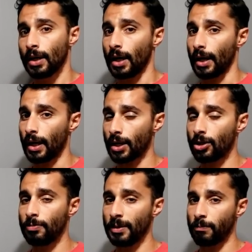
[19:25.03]
Uh, it
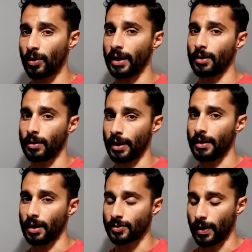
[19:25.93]
could be brighter, and
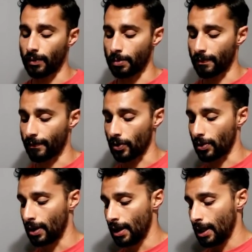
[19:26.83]
that's what I would
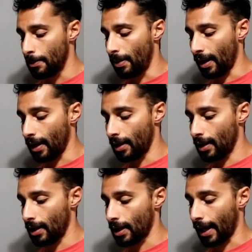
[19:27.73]
prefer, but
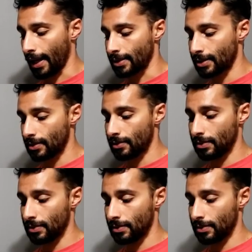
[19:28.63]
it has